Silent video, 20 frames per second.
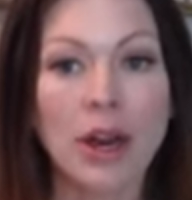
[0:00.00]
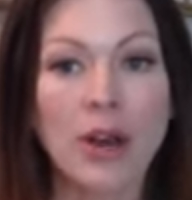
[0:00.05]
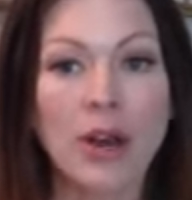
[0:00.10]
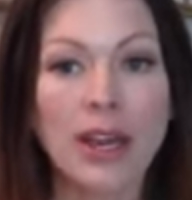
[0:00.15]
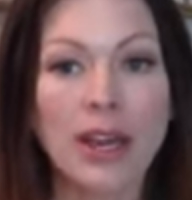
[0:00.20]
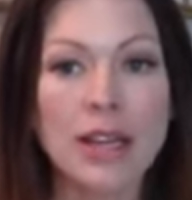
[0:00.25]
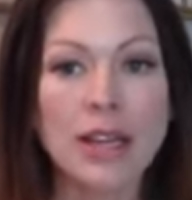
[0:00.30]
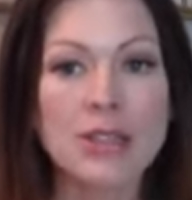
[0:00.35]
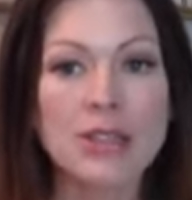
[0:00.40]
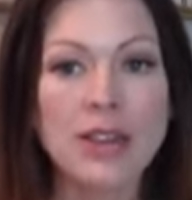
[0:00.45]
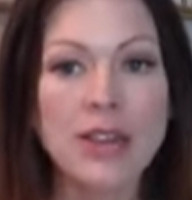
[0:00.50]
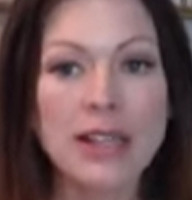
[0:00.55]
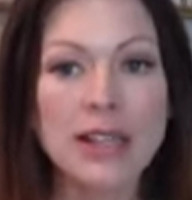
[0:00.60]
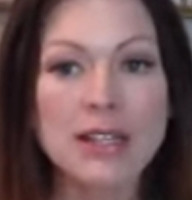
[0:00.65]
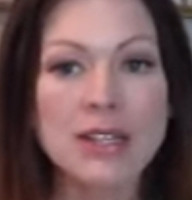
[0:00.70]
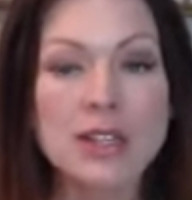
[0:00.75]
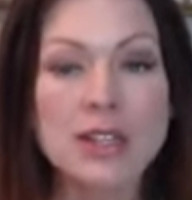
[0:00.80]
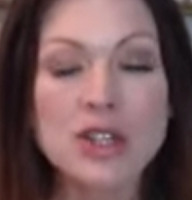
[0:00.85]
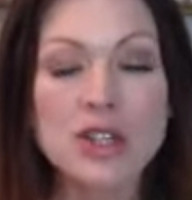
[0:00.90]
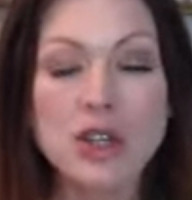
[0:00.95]
Okay, so that's
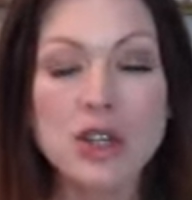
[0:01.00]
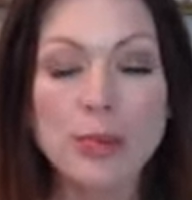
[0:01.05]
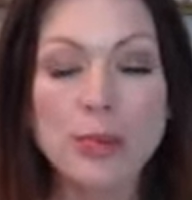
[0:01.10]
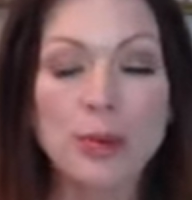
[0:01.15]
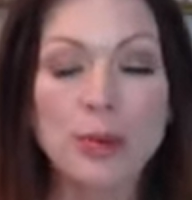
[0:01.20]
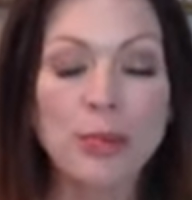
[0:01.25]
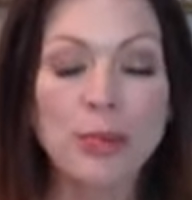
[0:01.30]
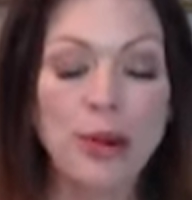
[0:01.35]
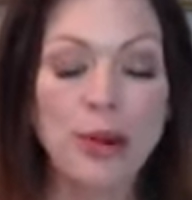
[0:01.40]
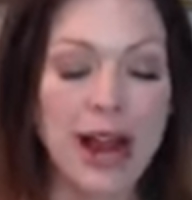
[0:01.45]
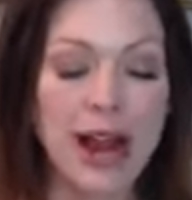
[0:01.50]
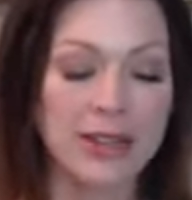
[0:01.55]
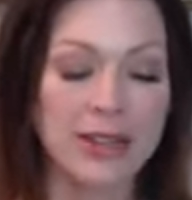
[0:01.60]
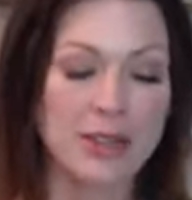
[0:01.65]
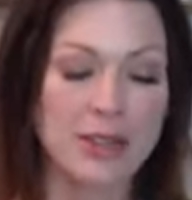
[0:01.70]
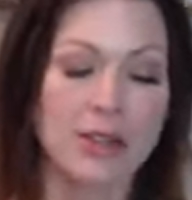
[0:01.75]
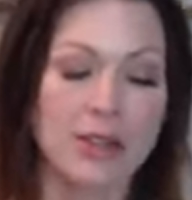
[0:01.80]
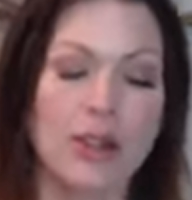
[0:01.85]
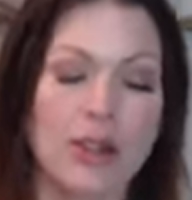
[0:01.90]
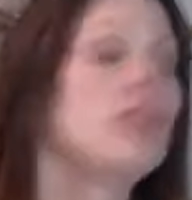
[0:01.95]
a super
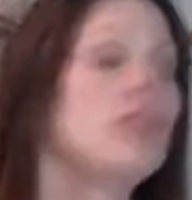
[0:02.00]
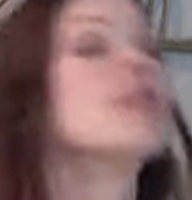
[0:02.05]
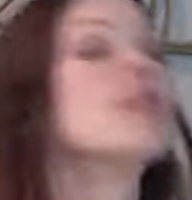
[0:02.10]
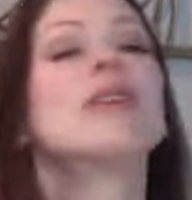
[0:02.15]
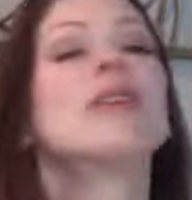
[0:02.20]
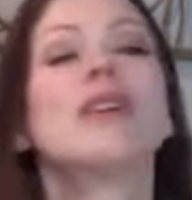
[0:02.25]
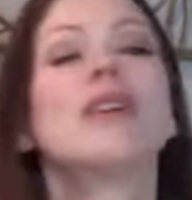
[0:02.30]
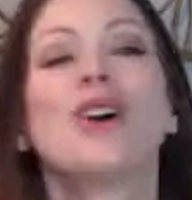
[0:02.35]
practical